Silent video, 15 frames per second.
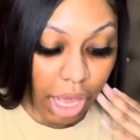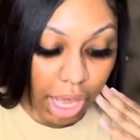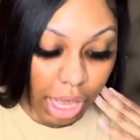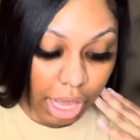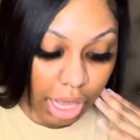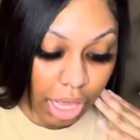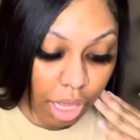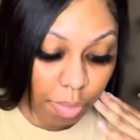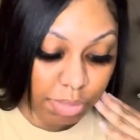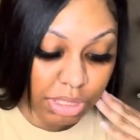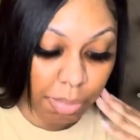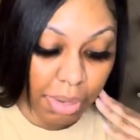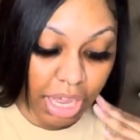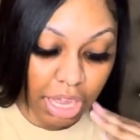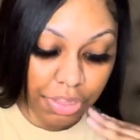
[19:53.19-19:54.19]
Um,
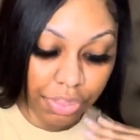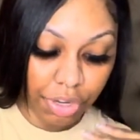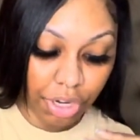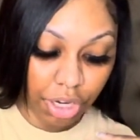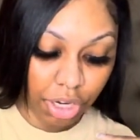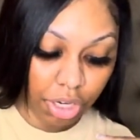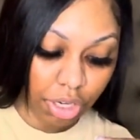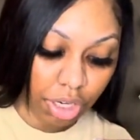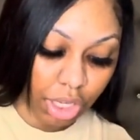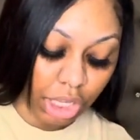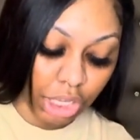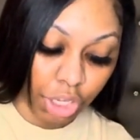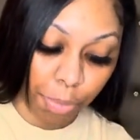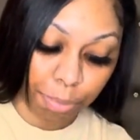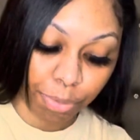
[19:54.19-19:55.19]
some other
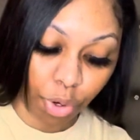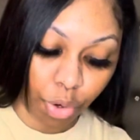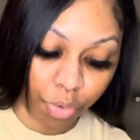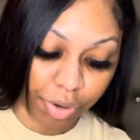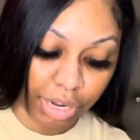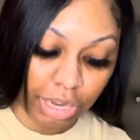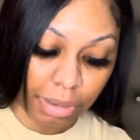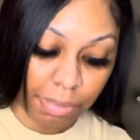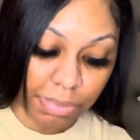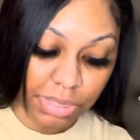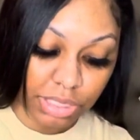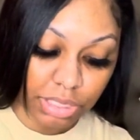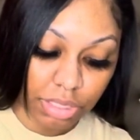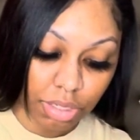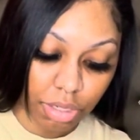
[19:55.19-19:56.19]
good
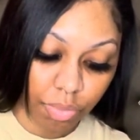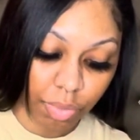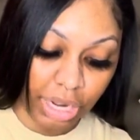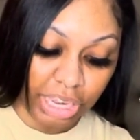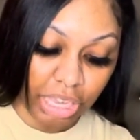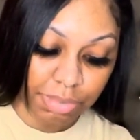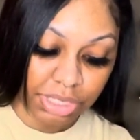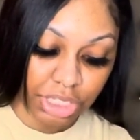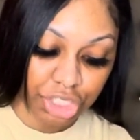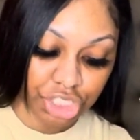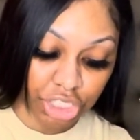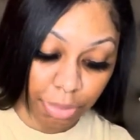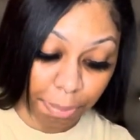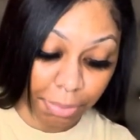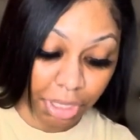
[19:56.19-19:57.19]
programs when it comes to
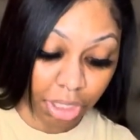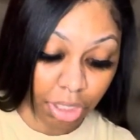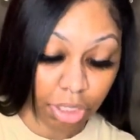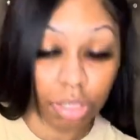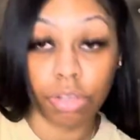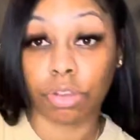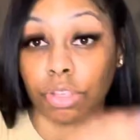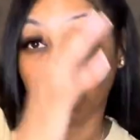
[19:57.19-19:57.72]
shipping,